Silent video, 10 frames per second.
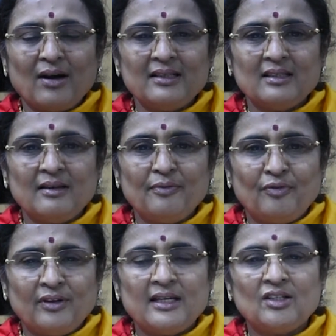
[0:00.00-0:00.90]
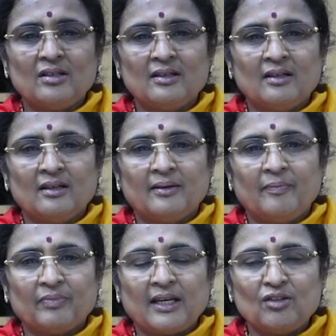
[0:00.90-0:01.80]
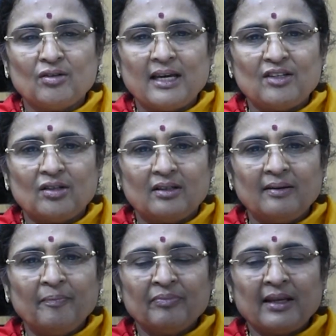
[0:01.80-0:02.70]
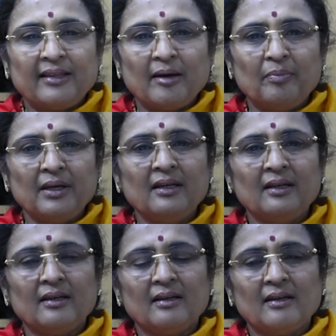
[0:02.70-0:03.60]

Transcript: once they finish the education, they have been